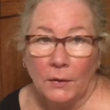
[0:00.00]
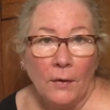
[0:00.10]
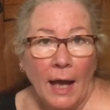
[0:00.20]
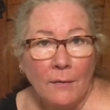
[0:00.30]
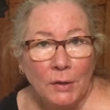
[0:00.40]

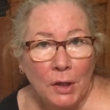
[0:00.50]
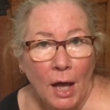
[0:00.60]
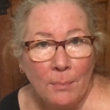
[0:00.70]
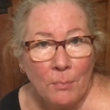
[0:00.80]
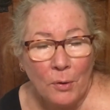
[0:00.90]
have a
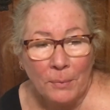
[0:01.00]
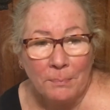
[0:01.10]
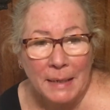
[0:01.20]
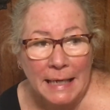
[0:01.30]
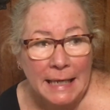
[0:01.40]
lot more
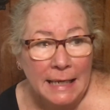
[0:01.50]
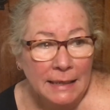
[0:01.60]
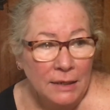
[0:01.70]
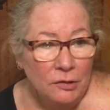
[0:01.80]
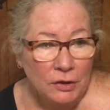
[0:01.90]
meaning
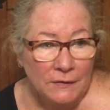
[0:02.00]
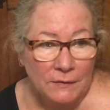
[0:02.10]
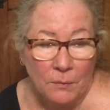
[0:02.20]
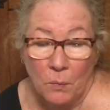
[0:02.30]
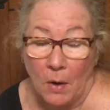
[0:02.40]
than
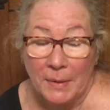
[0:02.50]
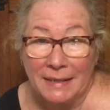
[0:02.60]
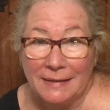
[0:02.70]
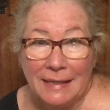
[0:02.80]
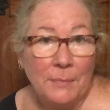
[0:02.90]
just what we
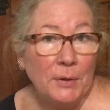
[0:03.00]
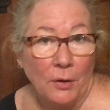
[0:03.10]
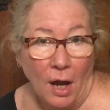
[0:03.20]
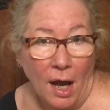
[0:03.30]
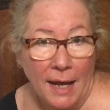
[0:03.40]
see with
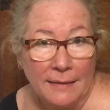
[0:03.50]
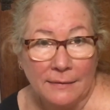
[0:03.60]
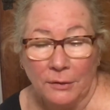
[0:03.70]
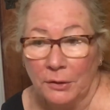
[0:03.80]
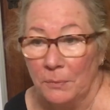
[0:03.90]
our eyes.
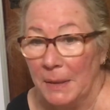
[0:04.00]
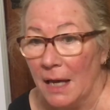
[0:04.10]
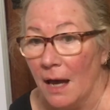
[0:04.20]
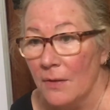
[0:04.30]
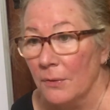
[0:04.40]
There could
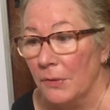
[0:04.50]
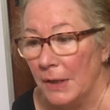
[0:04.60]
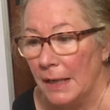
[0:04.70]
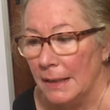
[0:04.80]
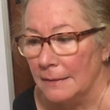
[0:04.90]
be other
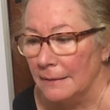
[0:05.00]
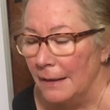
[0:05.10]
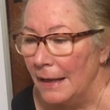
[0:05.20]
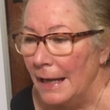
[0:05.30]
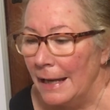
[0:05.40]
things
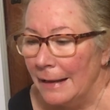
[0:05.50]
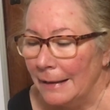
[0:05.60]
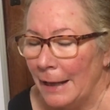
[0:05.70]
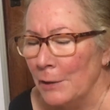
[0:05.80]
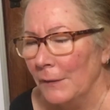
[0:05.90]

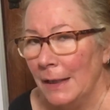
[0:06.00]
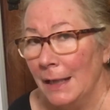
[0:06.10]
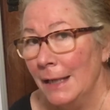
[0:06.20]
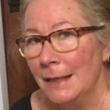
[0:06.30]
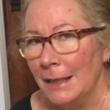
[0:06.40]
kind of
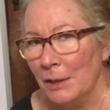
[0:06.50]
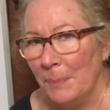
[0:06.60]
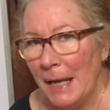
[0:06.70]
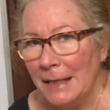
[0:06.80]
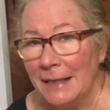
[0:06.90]
hidden in the
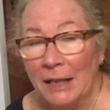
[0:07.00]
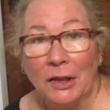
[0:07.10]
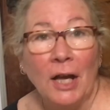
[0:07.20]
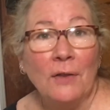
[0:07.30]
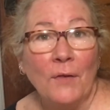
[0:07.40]
painting. A
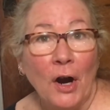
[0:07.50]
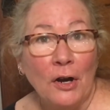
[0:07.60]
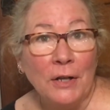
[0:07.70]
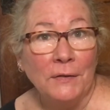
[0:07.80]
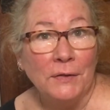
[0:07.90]
lot of
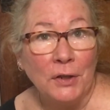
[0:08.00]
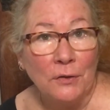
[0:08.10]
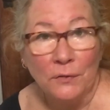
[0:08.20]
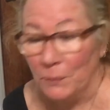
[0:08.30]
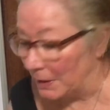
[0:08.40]
artists
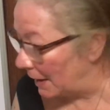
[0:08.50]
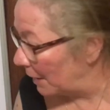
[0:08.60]
use what they